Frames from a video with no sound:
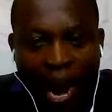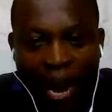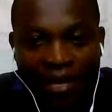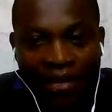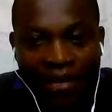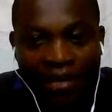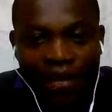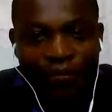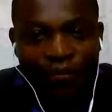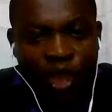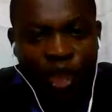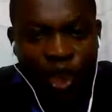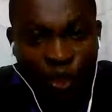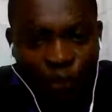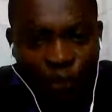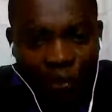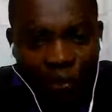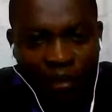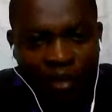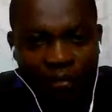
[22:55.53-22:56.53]
Acting
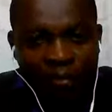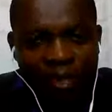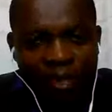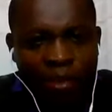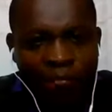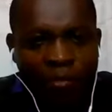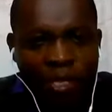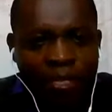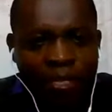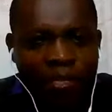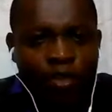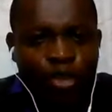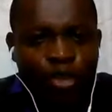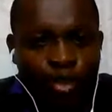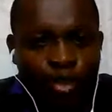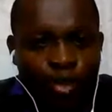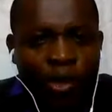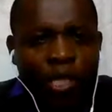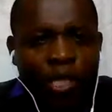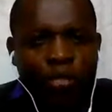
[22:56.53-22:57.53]
responsibly
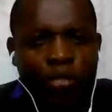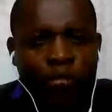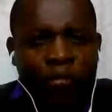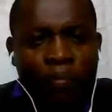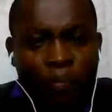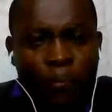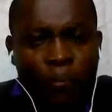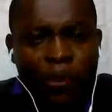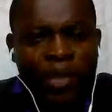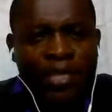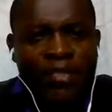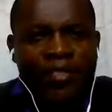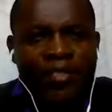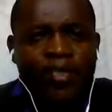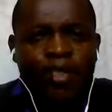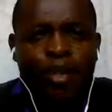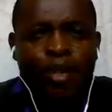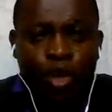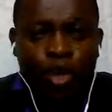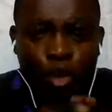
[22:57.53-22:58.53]
means doing your
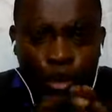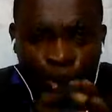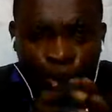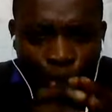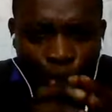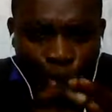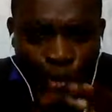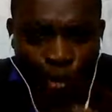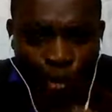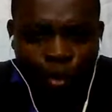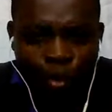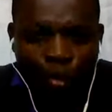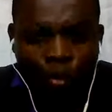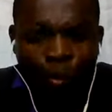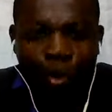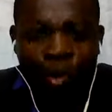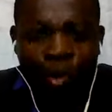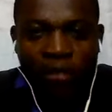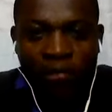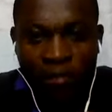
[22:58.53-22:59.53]
best to know
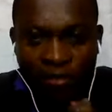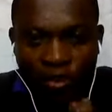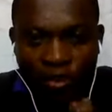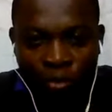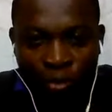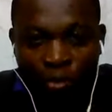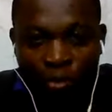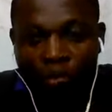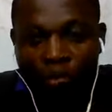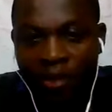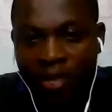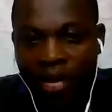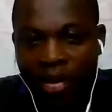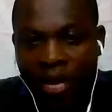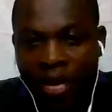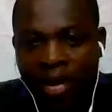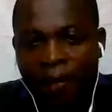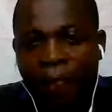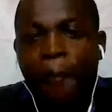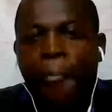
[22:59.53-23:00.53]
what the rules
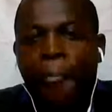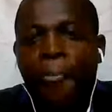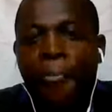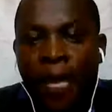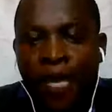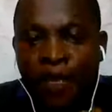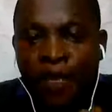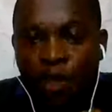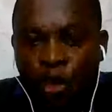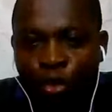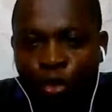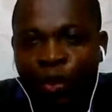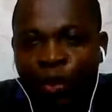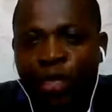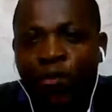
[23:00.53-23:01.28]
are and